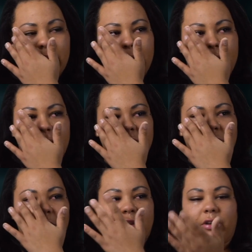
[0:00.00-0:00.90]
And
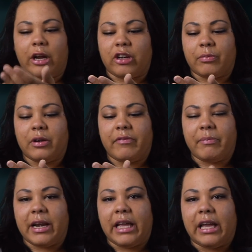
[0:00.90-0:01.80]
so I scrounged up enough
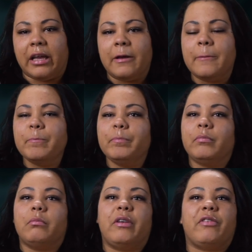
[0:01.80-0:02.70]
money.
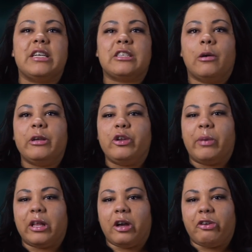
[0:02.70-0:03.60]
My friends helped me do
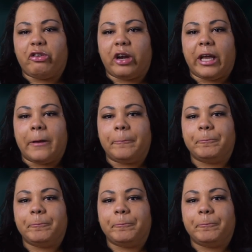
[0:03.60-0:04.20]
my laundry,